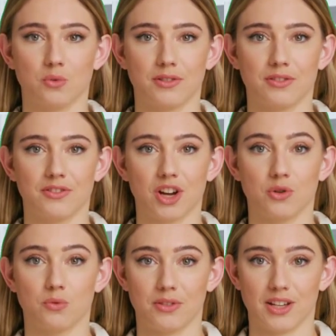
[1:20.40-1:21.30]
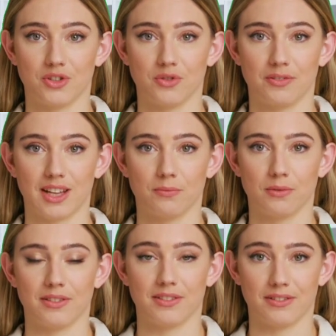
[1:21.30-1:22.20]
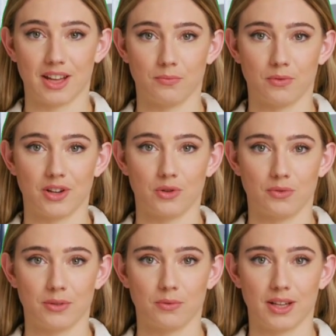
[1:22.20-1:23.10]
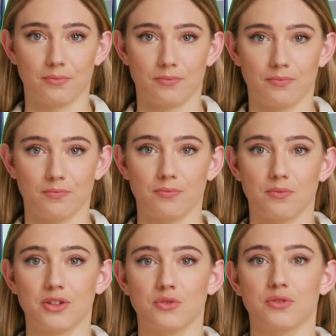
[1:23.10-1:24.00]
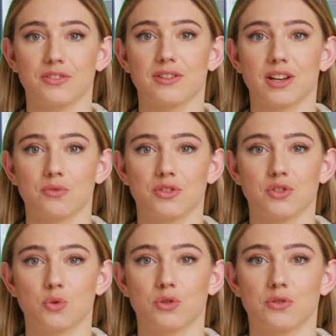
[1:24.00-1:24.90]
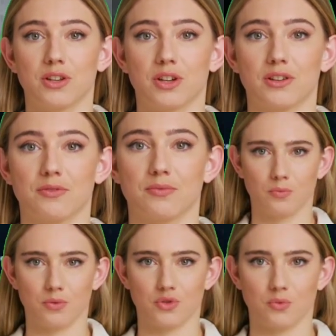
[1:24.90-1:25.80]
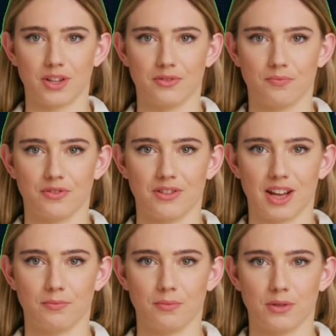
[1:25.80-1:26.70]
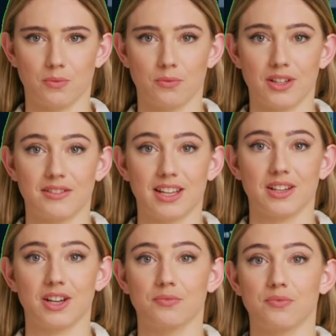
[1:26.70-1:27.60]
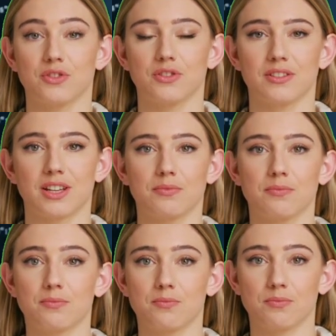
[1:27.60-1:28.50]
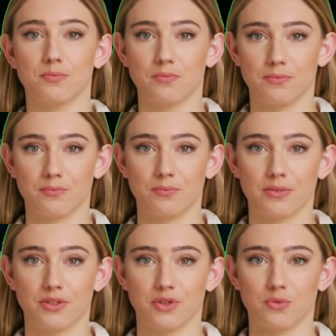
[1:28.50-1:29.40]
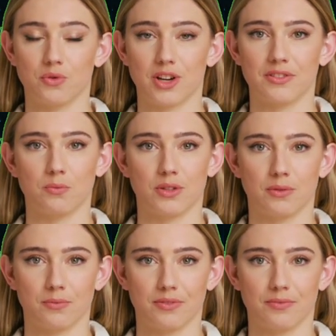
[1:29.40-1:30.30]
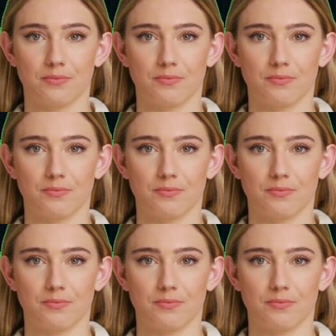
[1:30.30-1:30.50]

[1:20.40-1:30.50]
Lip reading: well as non-relational databases like MongoDB. Understand how to store, retrieve, and manipulate data efficiently. Server and deployment.